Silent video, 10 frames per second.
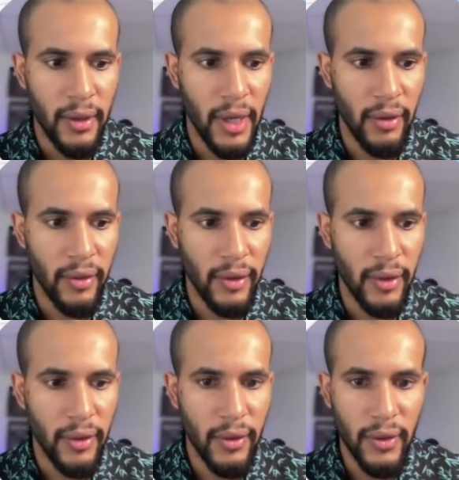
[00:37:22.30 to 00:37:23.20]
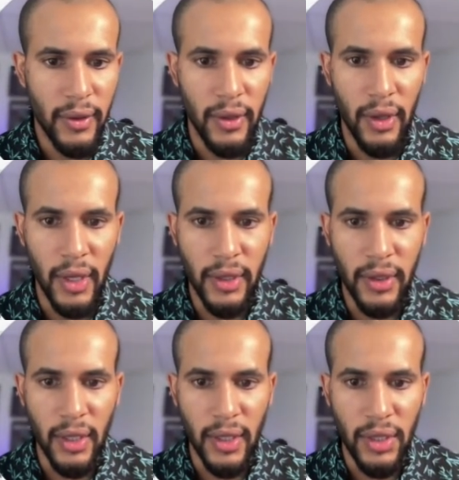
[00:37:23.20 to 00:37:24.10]
Now, the other
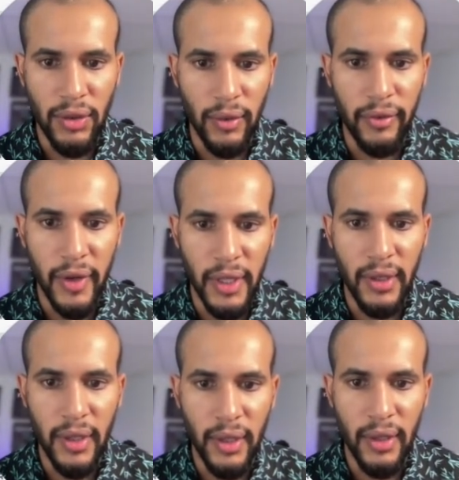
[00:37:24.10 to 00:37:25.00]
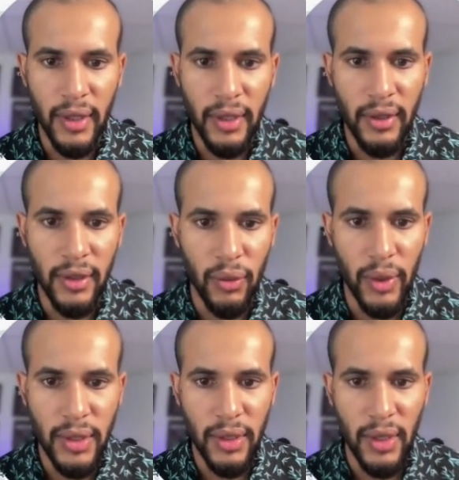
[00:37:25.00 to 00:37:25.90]
thing that you'll find here in the
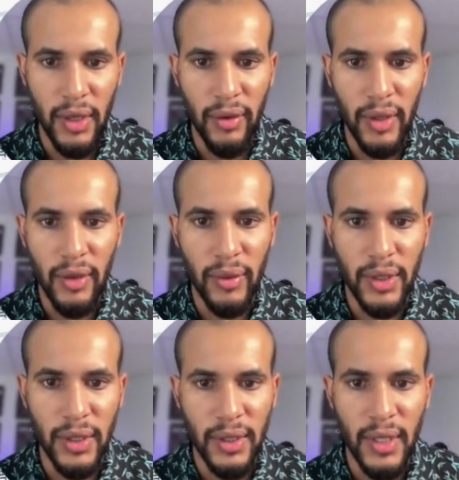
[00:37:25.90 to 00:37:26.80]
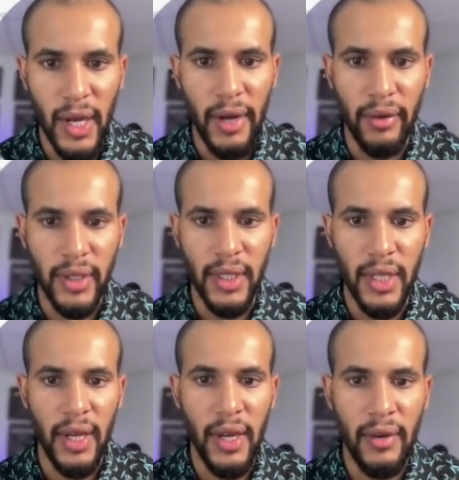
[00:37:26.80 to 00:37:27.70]
western area, which is I don't think
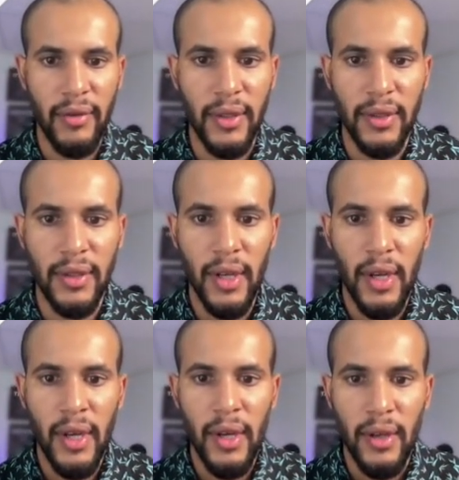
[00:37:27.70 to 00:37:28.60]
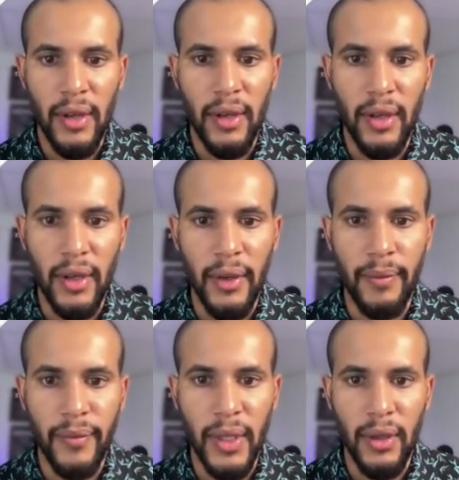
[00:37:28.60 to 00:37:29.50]
they have it in
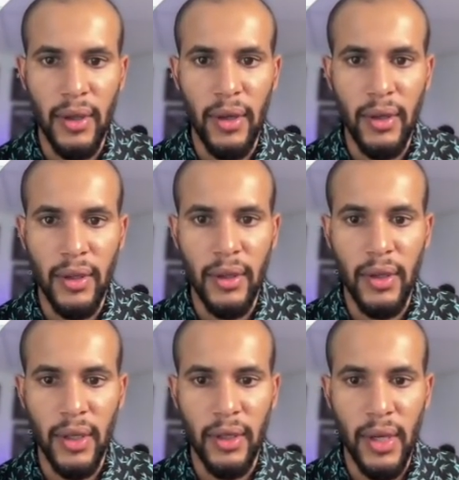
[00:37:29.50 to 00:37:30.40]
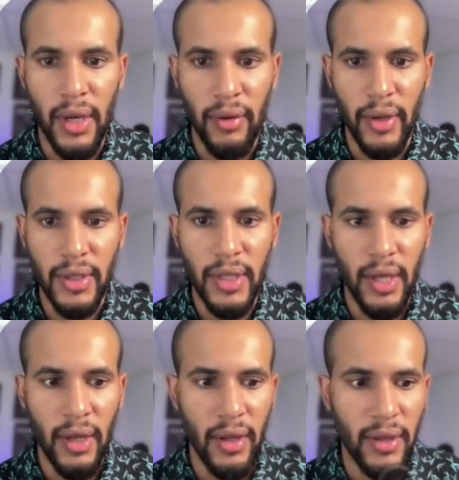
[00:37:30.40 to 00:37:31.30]
the other areas,
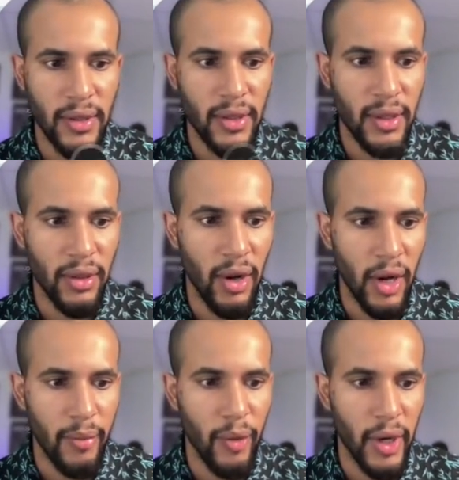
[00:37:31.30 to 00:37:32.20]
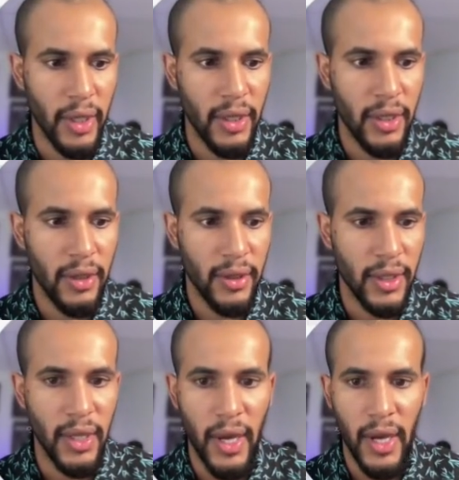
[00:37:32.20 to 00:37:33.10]
is dog park.
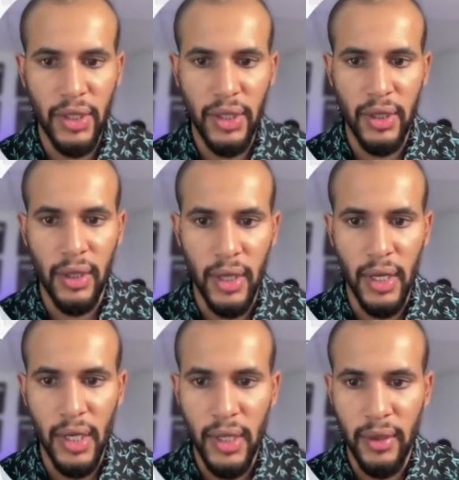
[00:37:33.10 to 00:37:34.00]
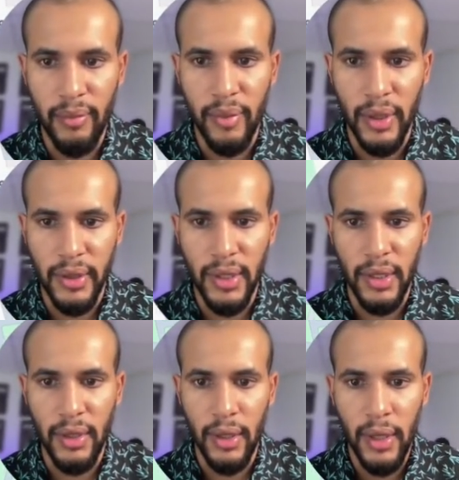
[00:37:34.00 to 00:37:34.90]
They actually built it.